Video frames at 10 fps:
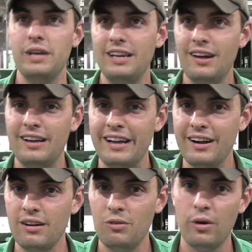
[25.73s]
get done
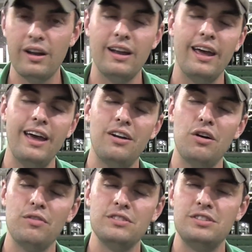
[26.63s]
here, we're going to head
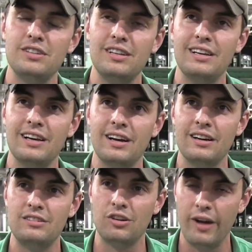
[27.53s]
over to
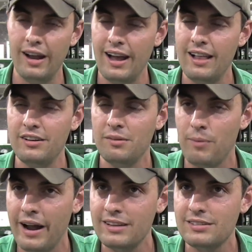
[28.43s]
to Grand Island,
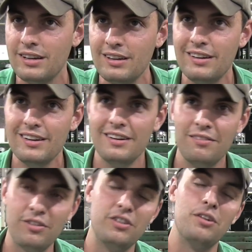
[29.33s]
Nebraska
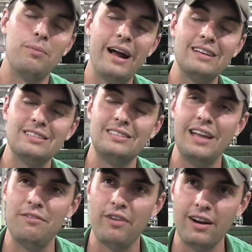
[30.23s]
for the Nebraska
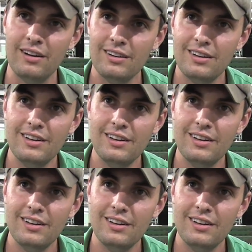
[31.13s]
State Fair.